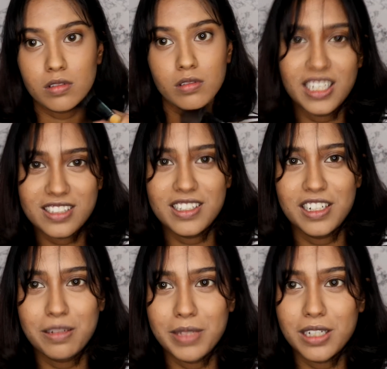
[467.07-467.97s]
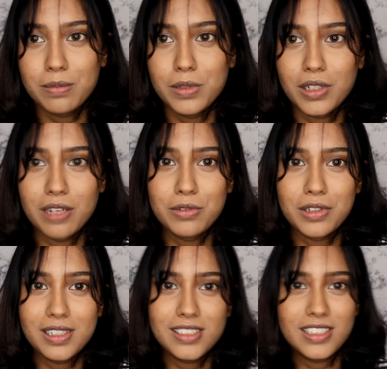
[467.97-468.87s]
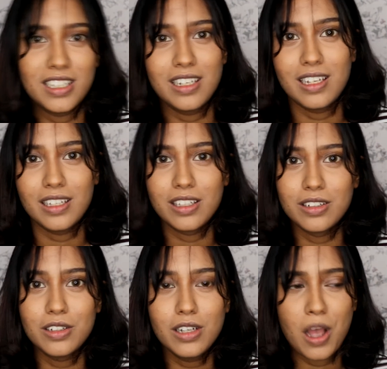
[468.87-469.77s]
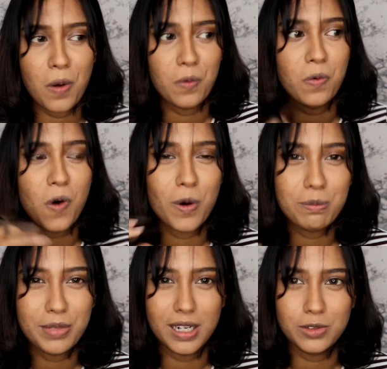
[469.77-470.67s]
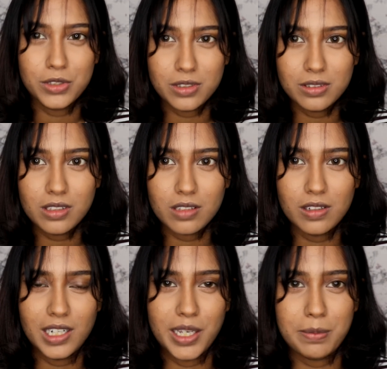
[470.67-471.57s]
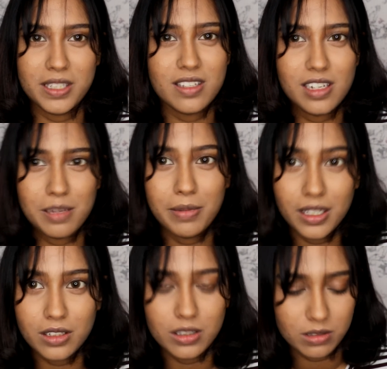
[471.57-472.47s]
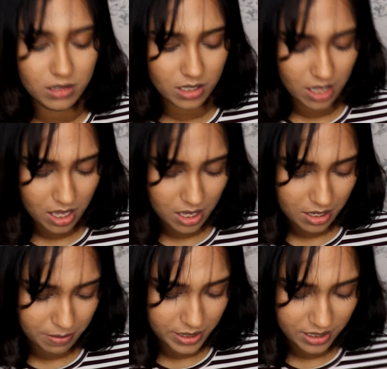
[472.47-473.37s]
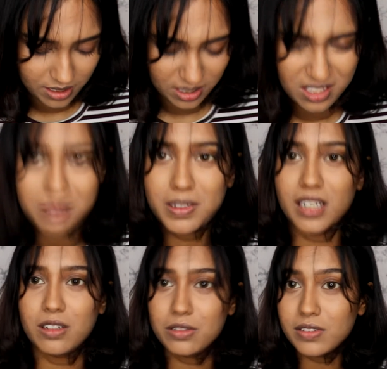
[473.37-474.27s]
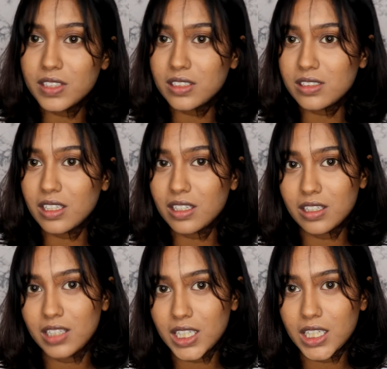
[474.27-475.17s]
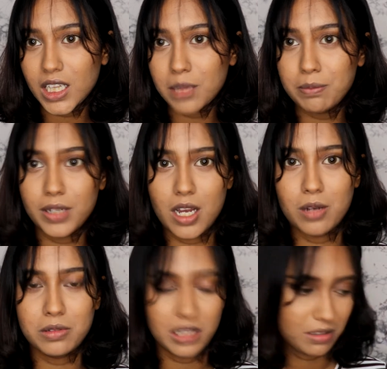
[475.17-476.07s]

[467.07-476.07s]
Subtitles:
The aesthetic makeup look, I've only seen like, you know, warm brown tones or like pastel pink tones. But since my outfit is like a little brown